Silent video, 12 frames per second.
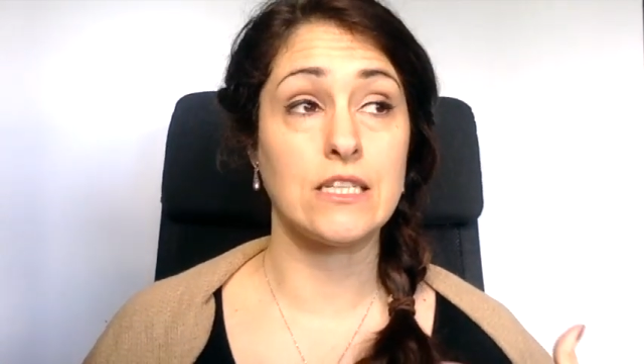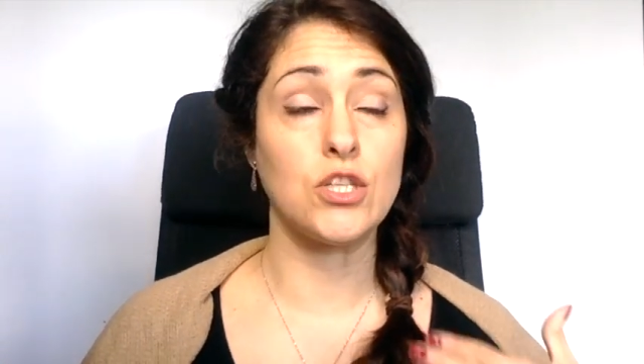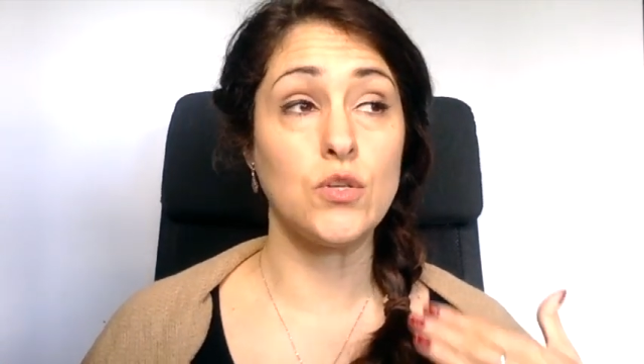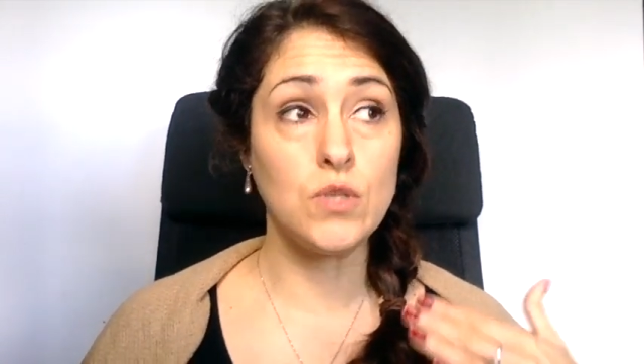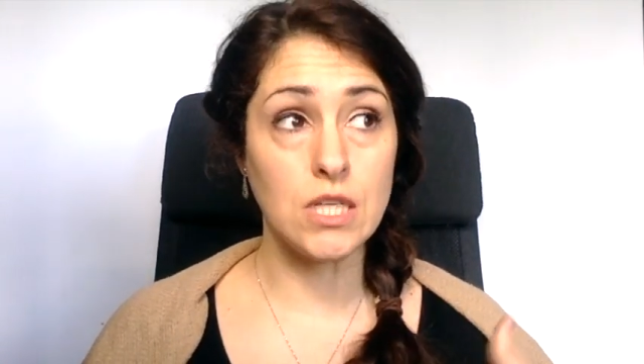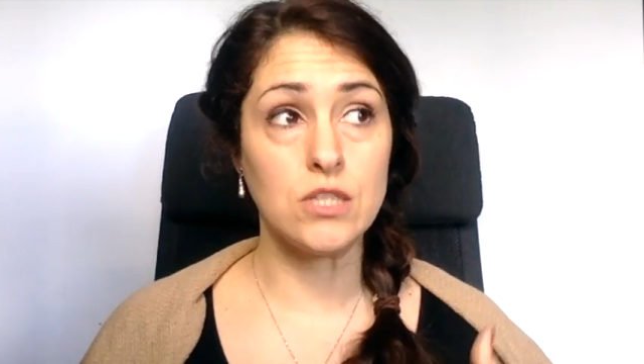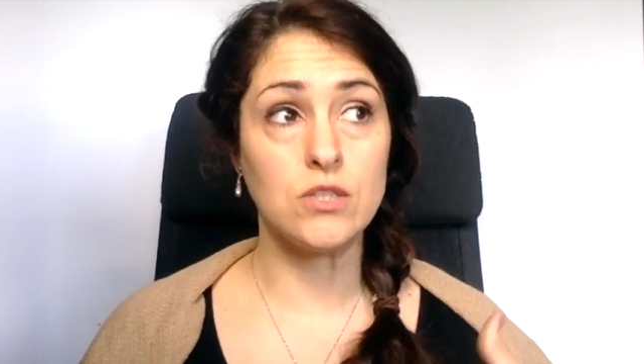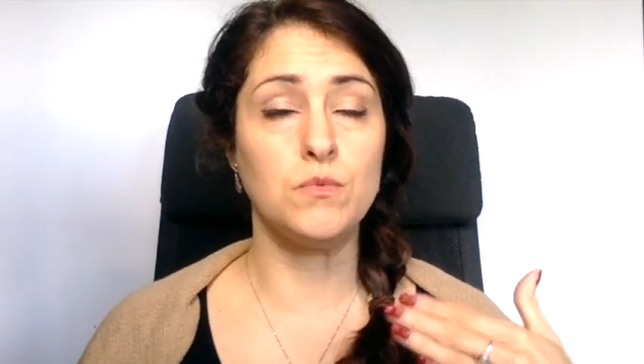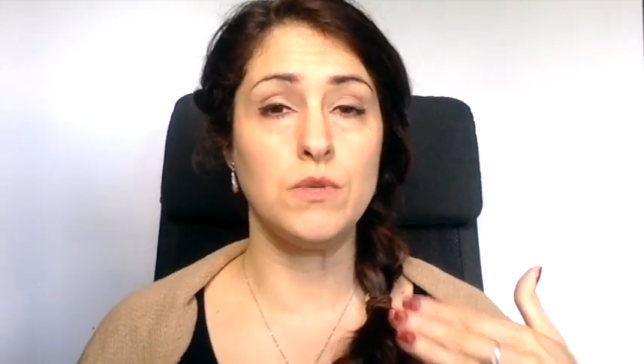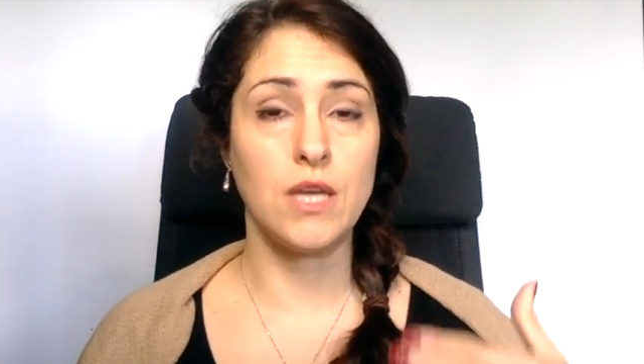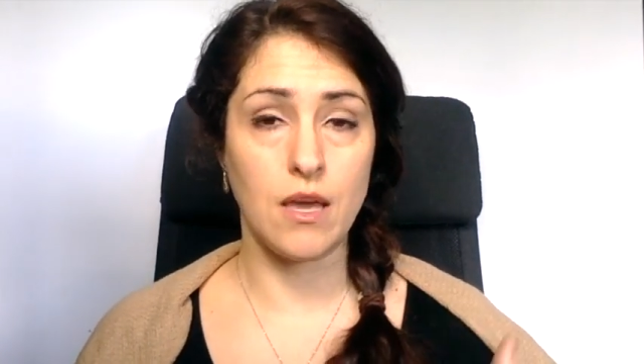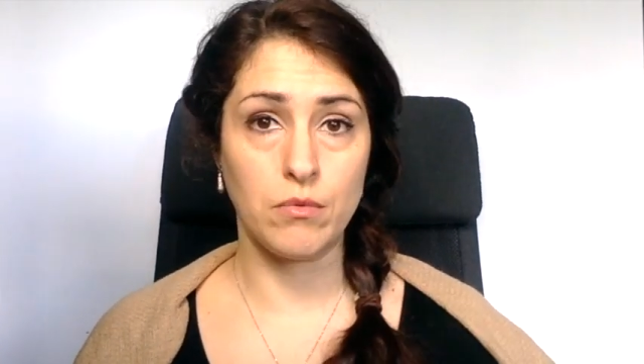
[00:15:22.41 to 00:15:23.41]
you need to
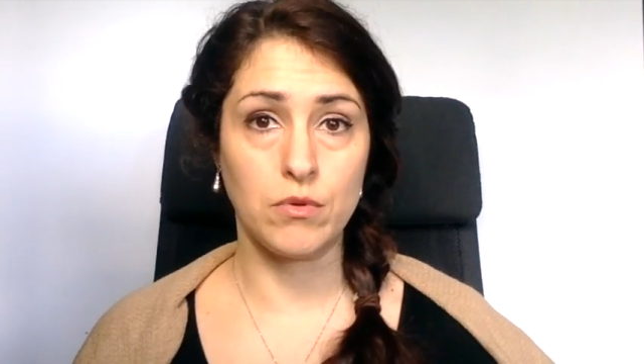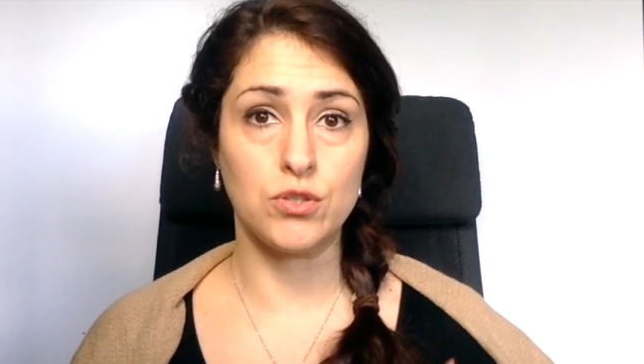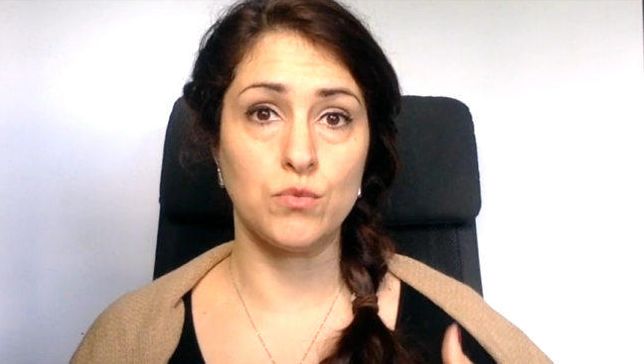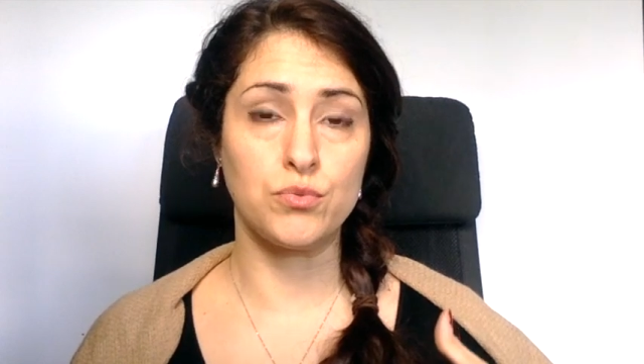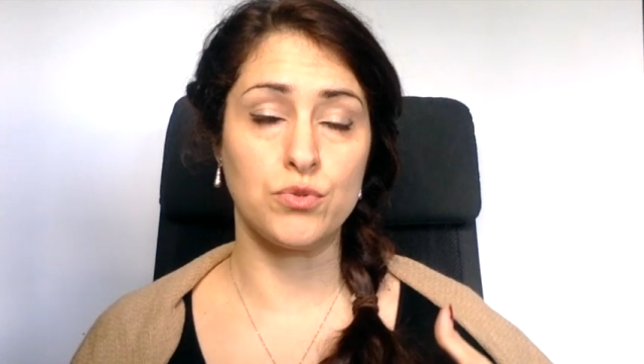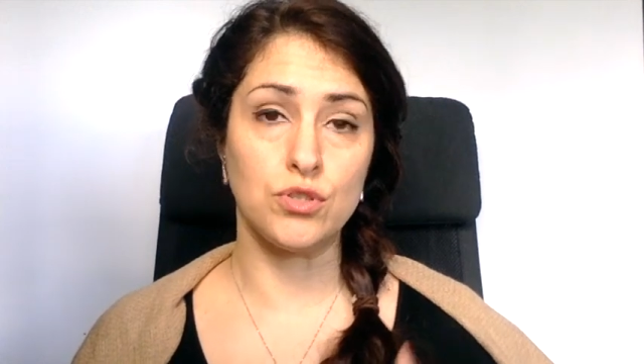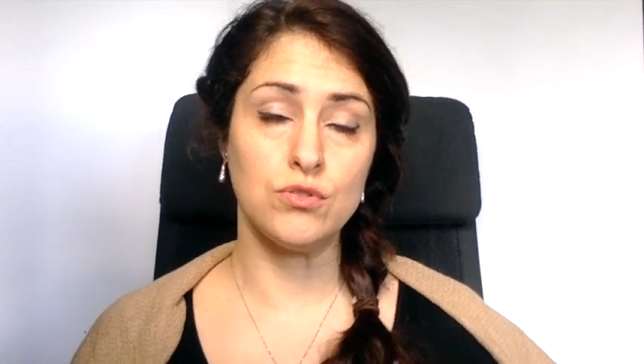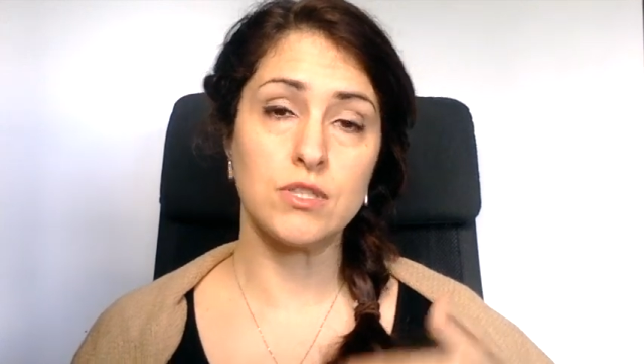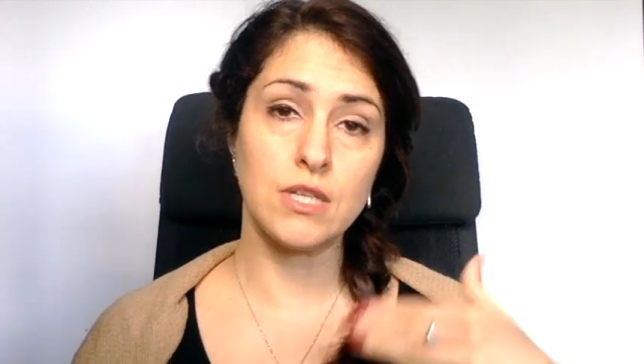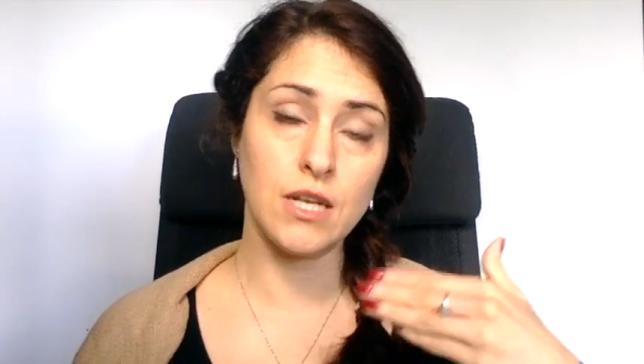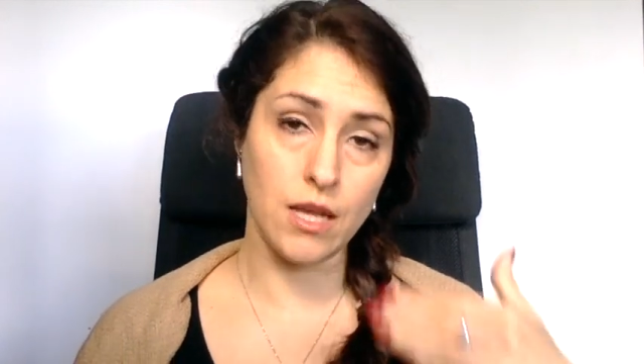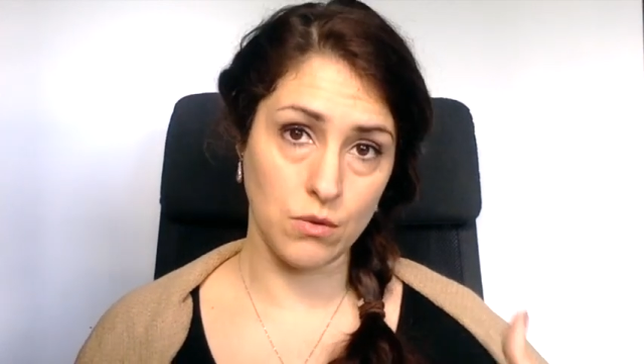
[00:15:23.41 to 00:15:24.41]
be able to
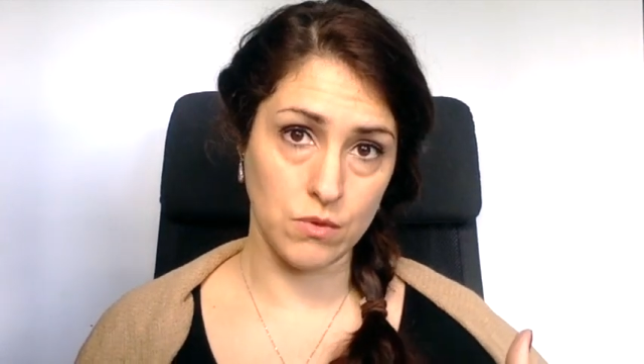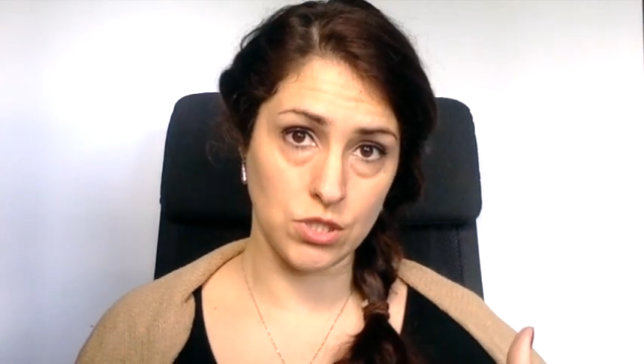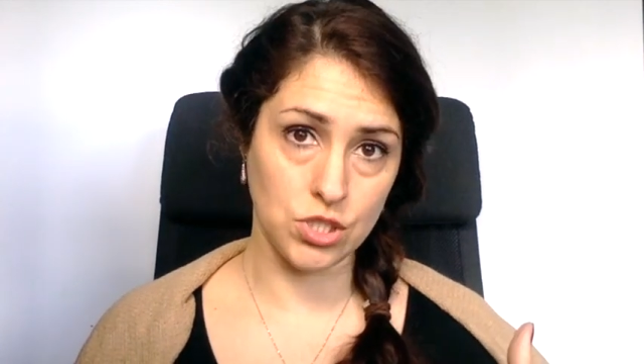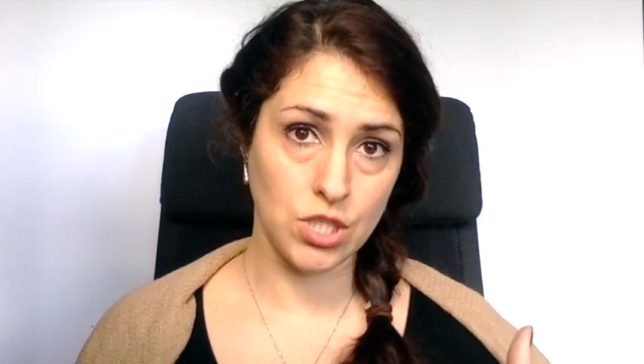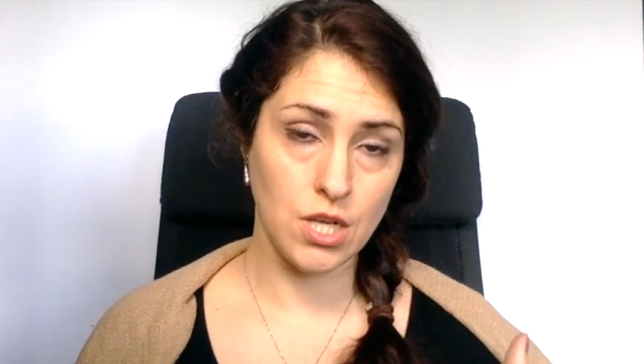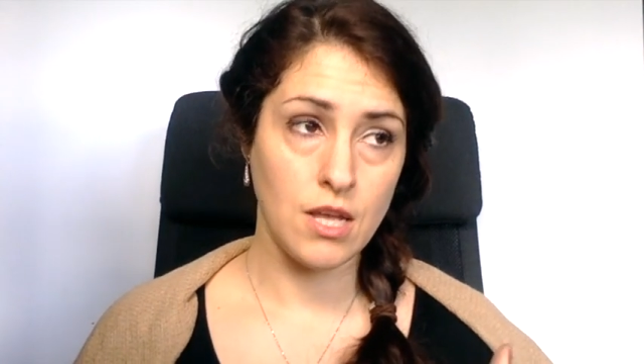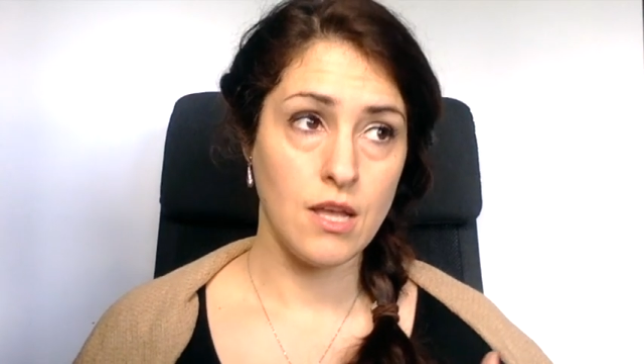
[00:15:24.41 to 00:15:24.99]
produce a language